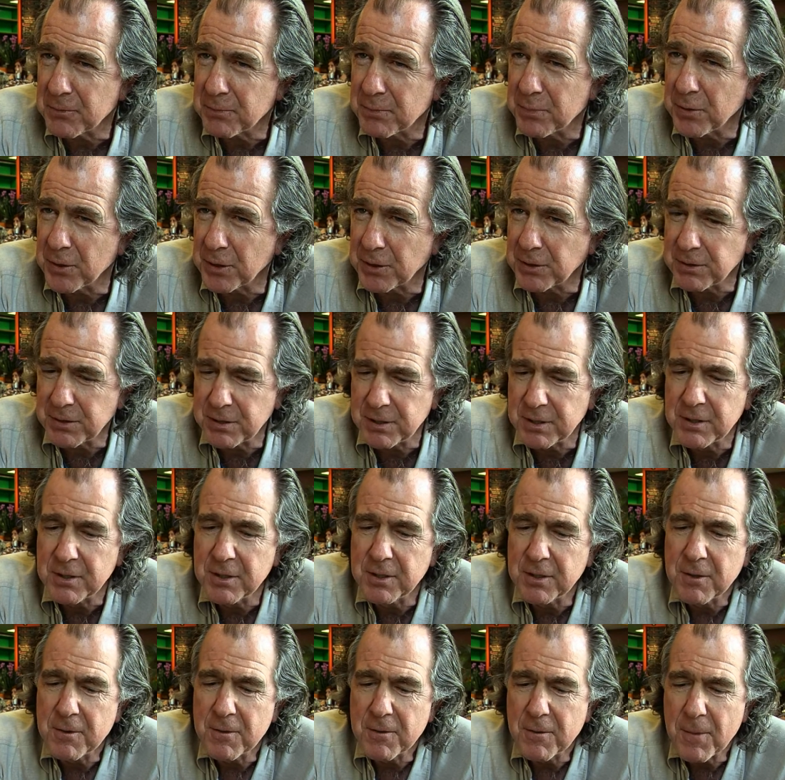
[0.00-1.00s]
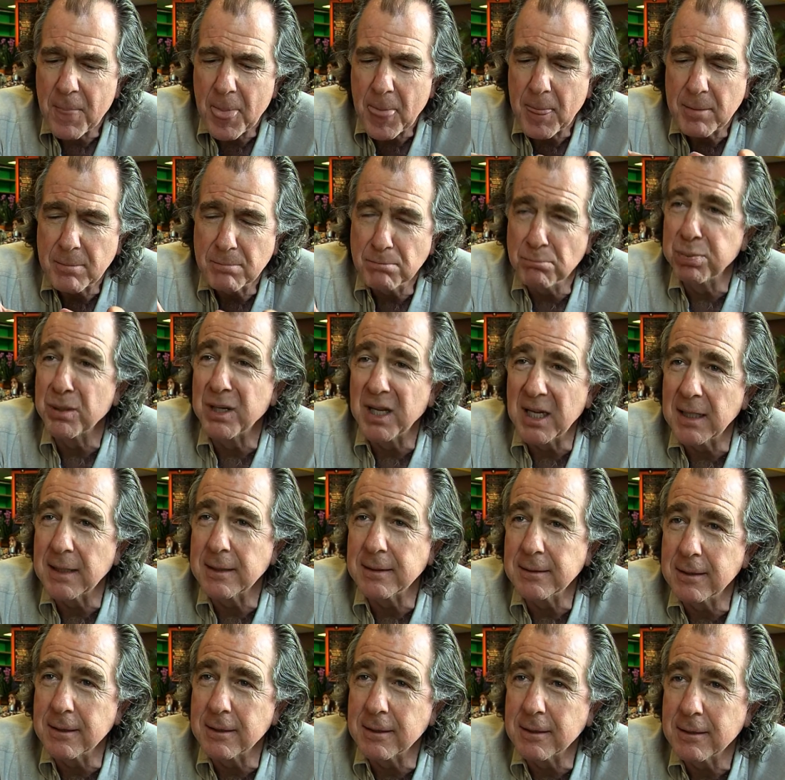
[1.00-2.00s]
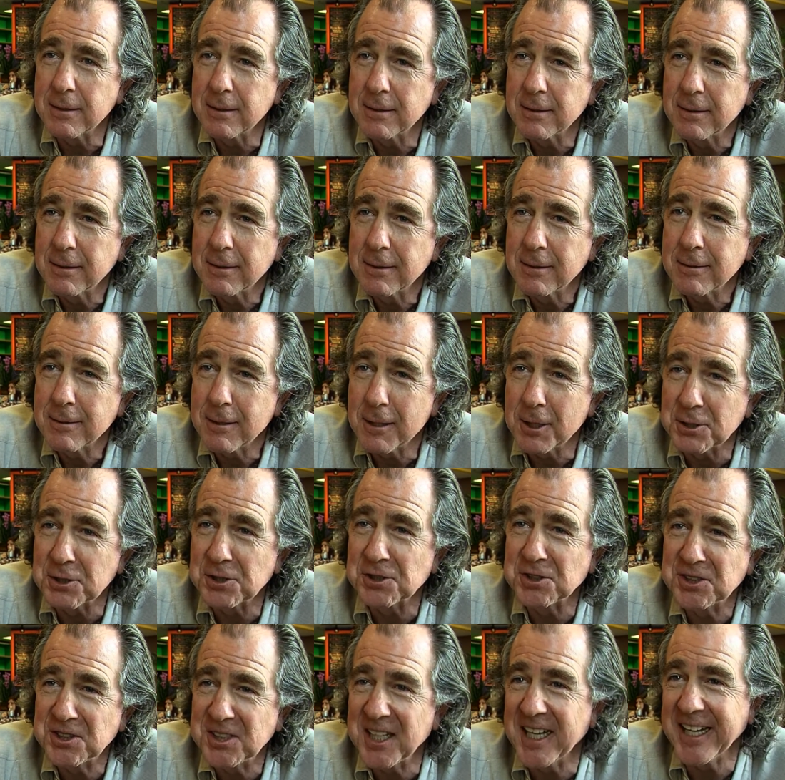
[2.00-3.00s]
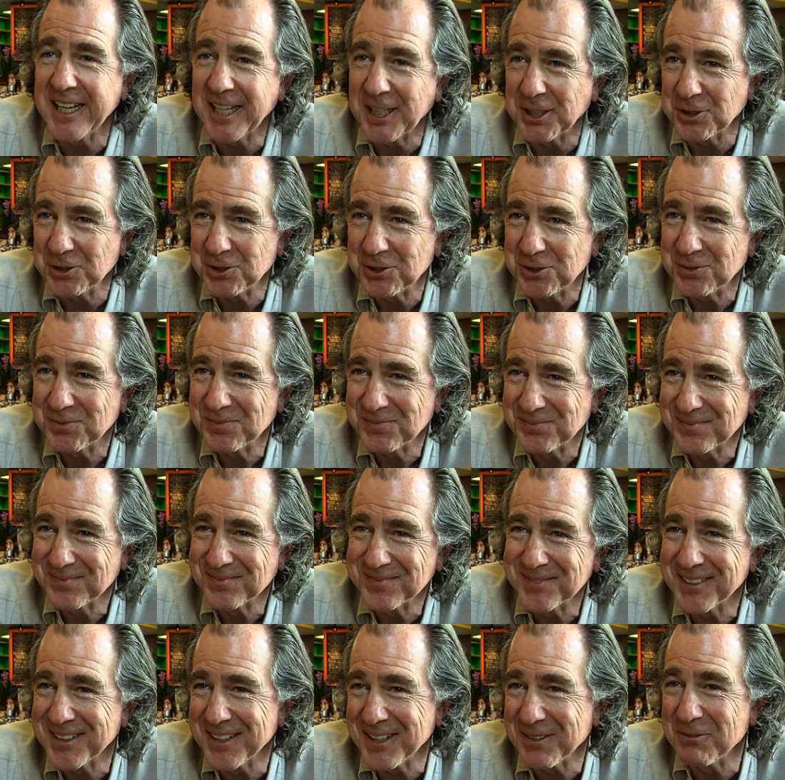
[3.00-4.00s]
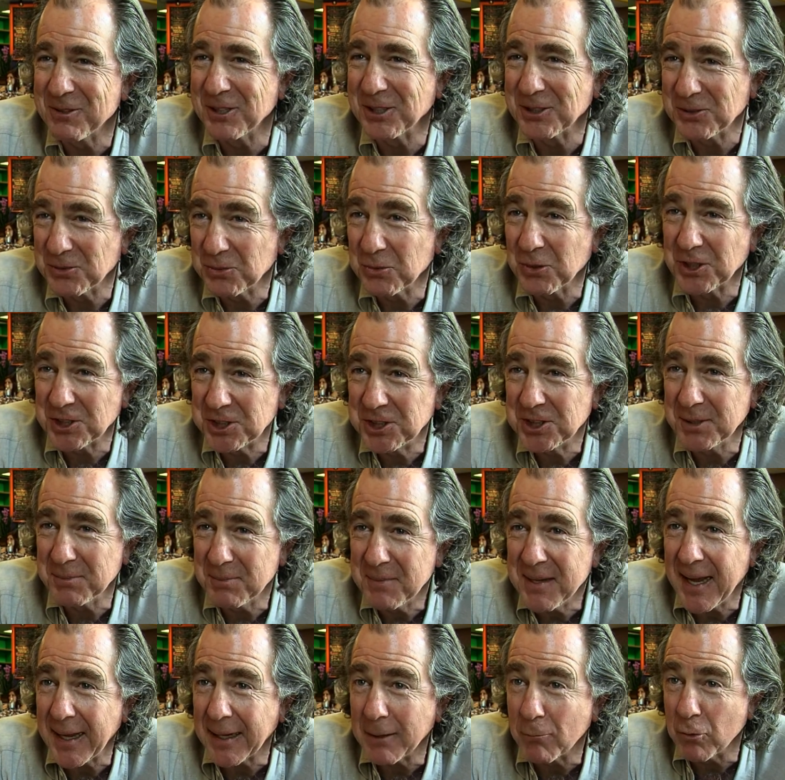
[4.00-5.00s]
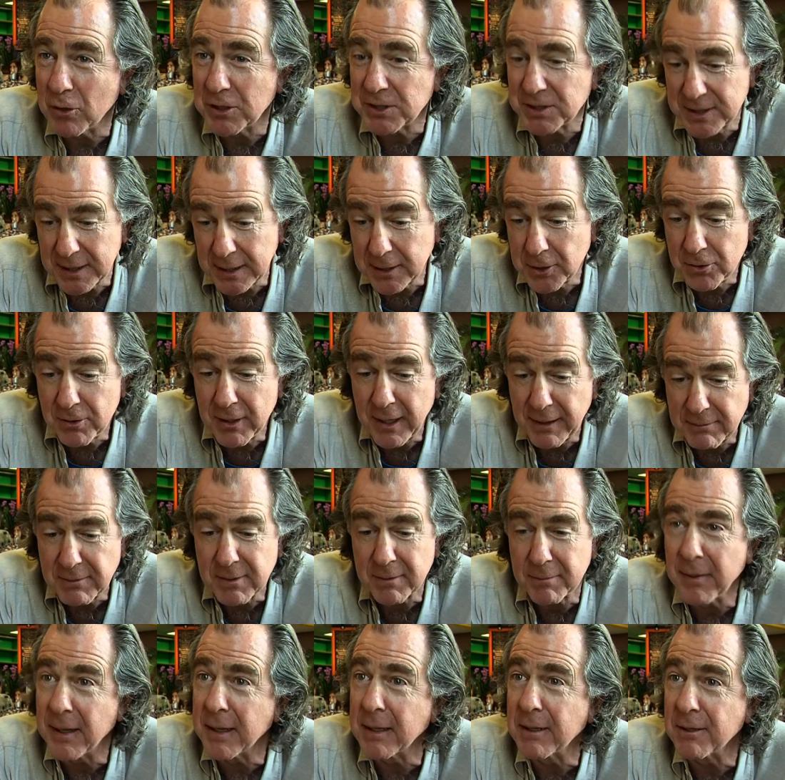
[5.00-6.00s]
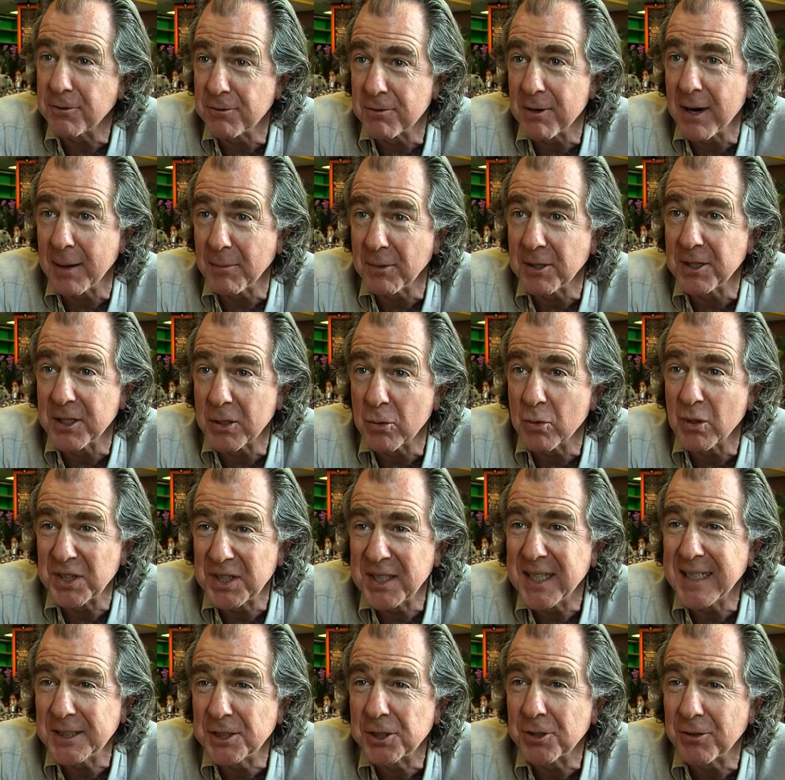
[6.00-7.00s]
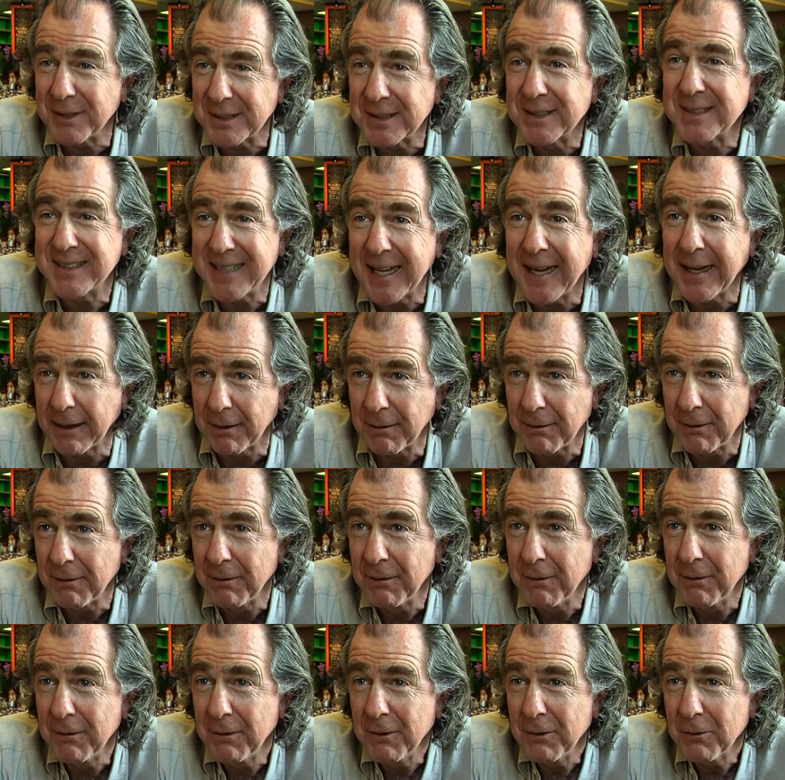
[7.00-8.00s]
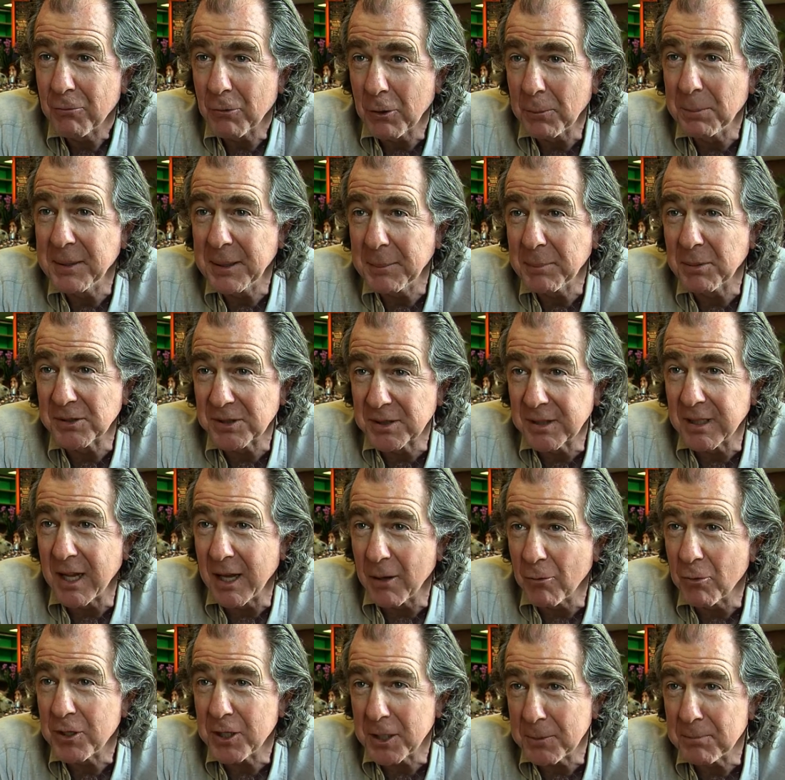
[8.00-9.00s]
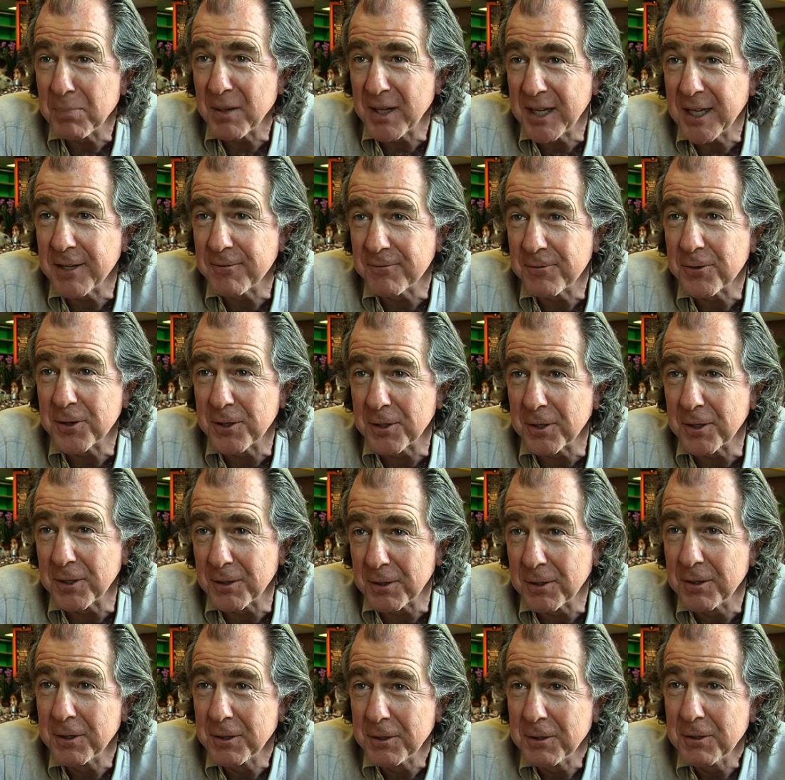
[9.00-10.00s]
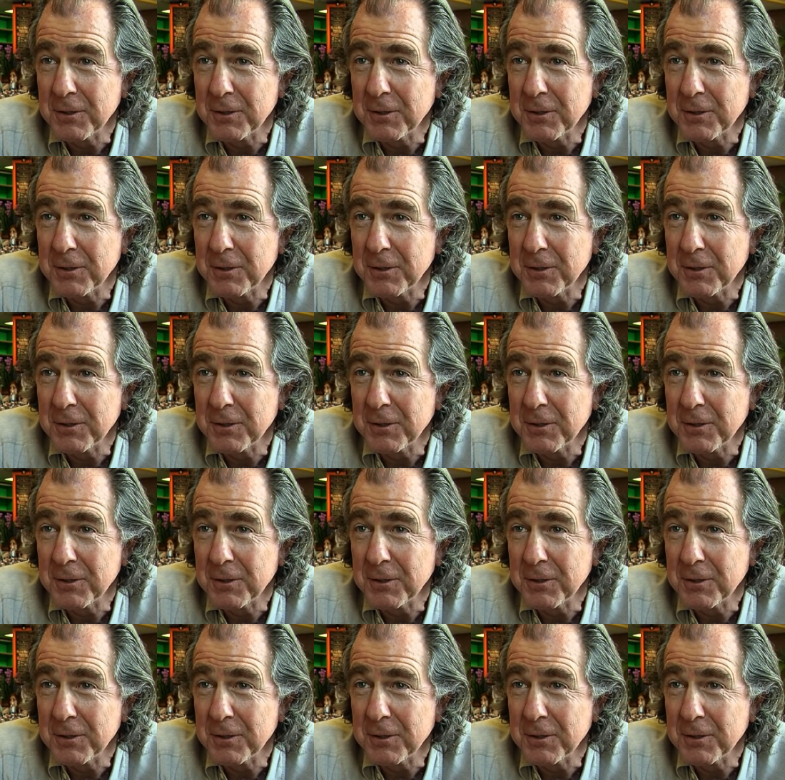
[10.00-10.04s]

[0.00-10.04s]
to put blood on the stage. And what she meant was that you have to make a drama there where things are at stake, where people's lives, where they're playing for their